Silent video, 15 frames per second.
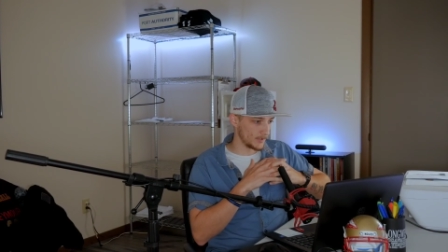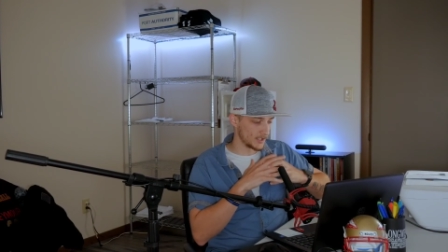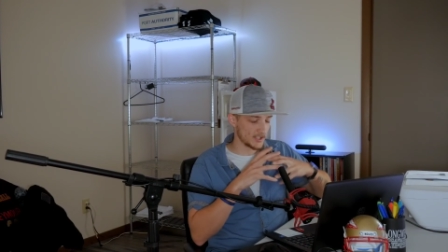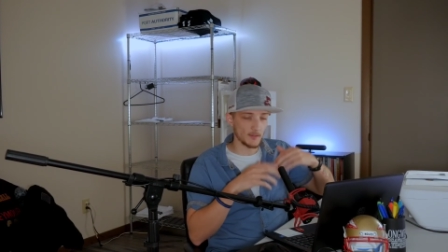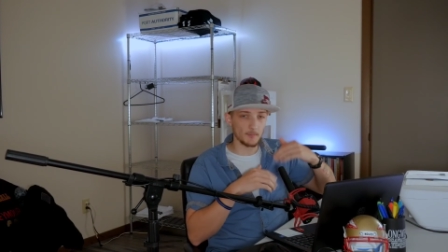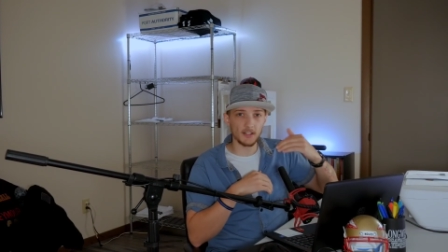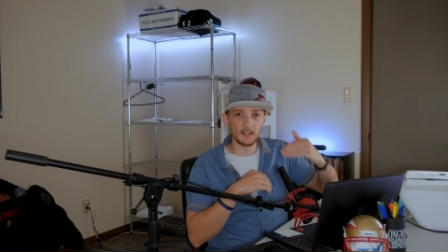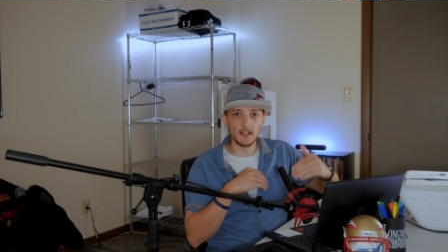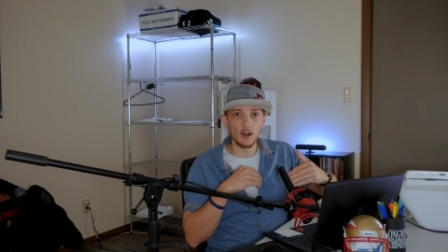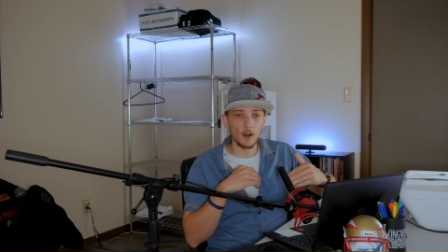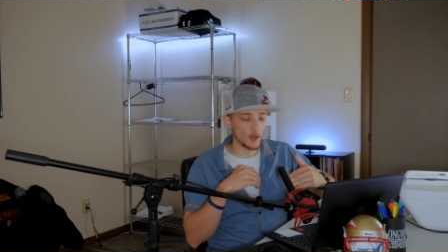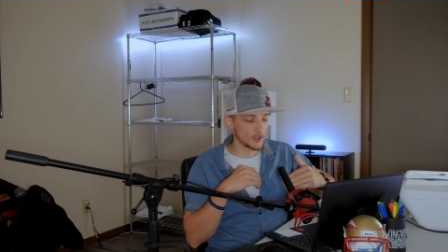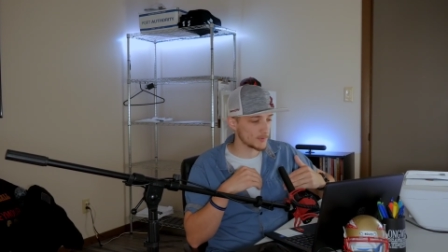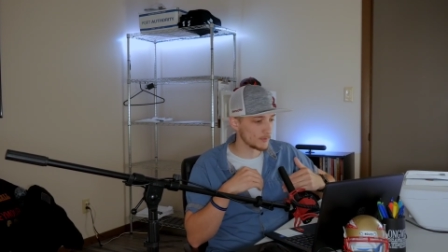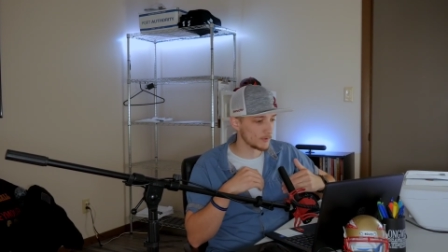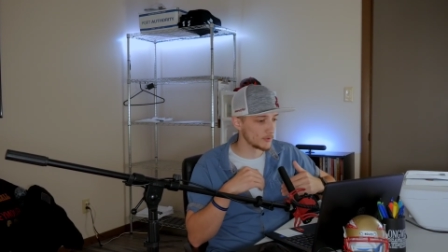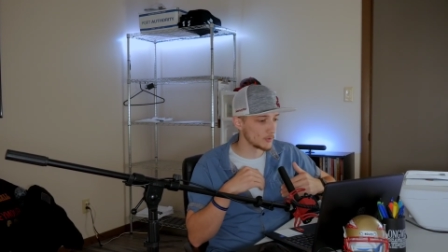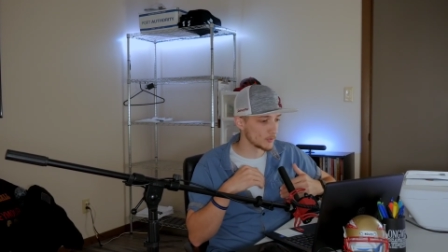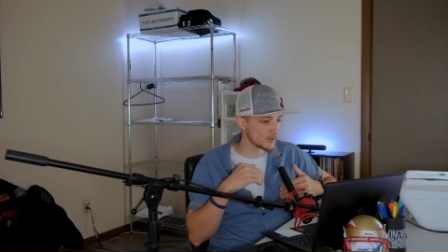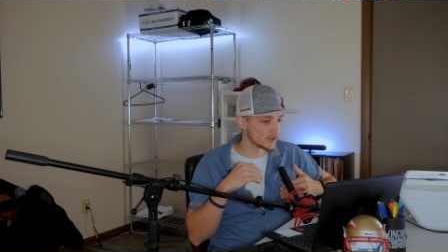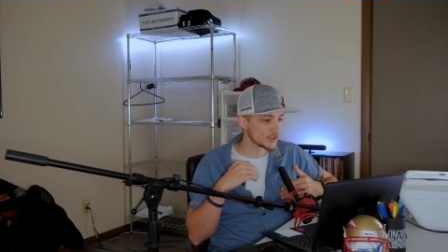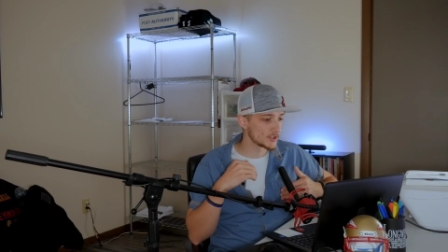It's something that
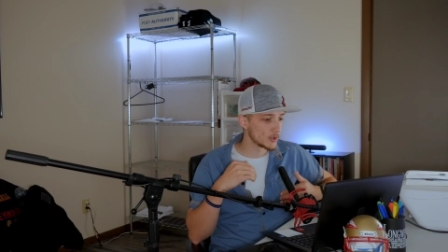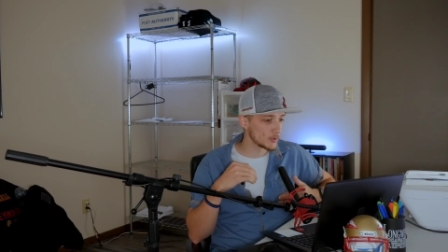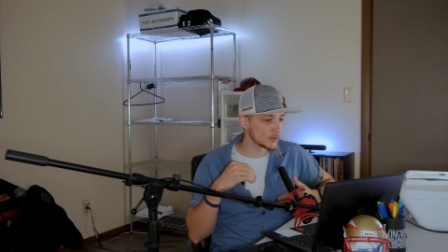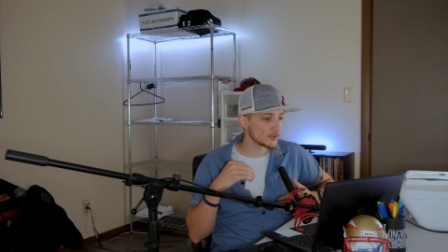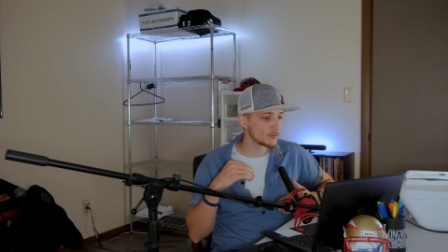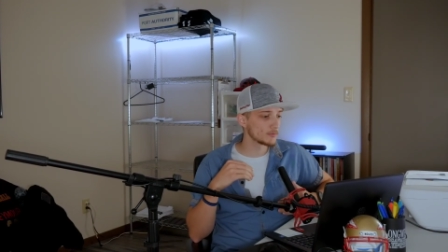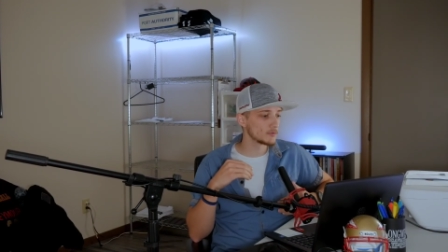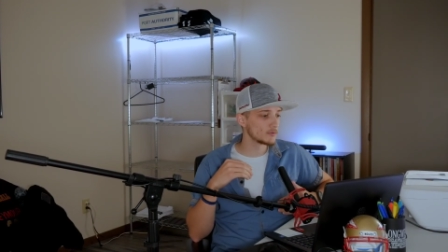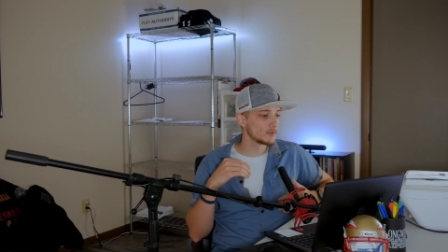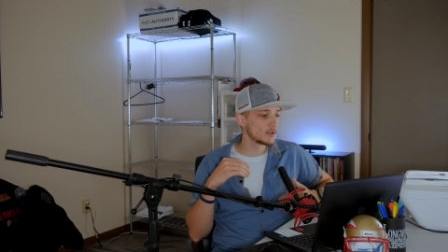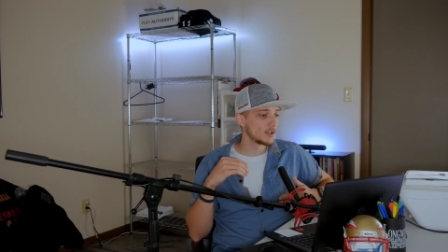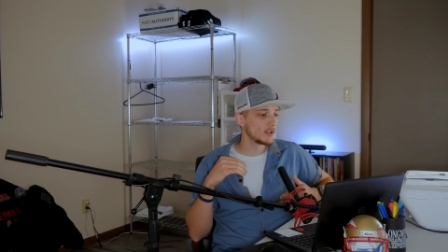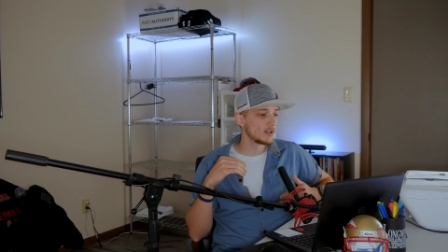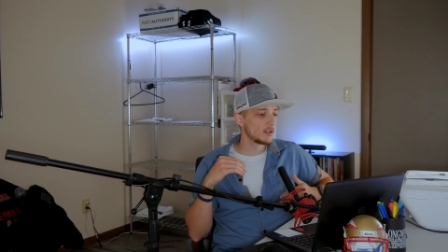entrepreneurs go through,